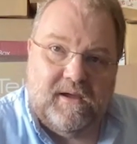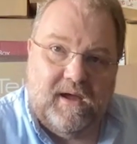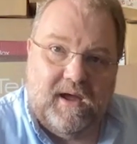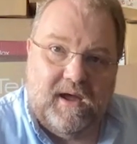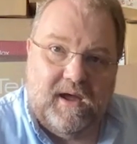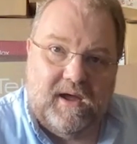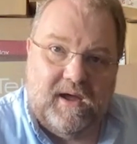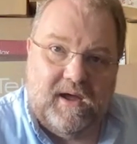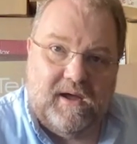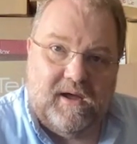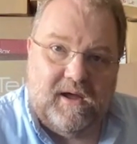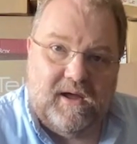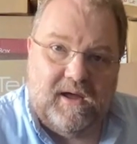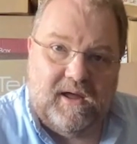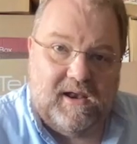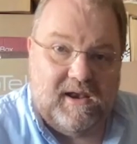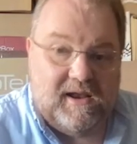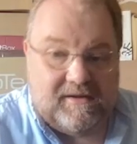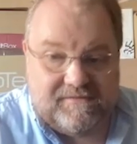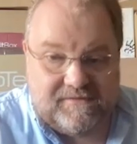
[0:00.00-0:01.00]
a
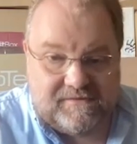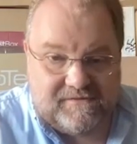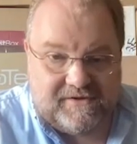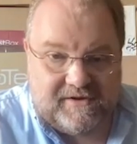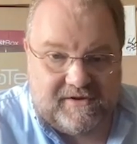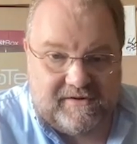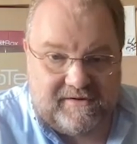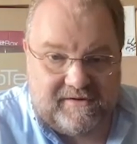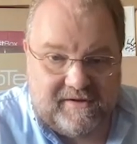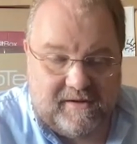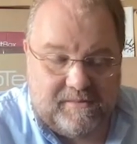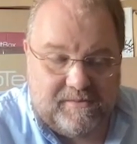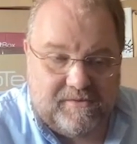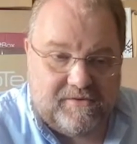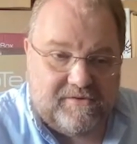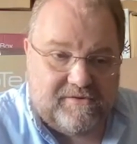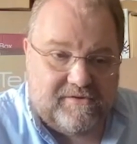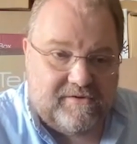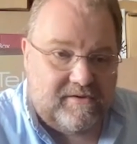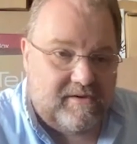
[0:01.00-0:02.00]
love of
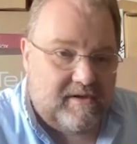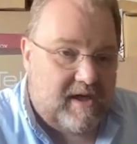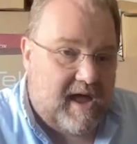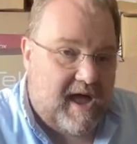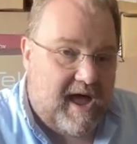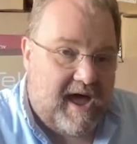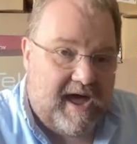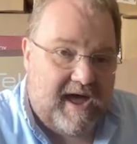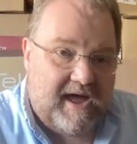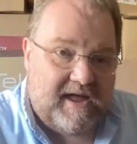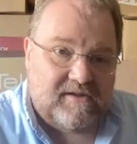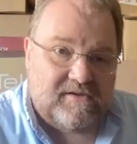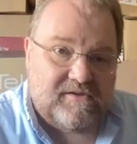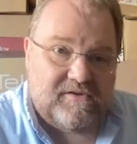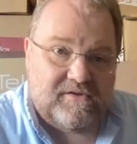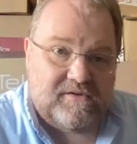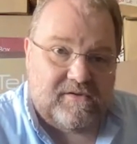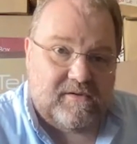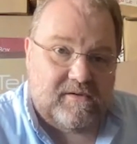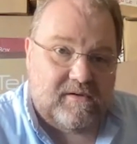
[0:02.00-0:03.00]
turntables and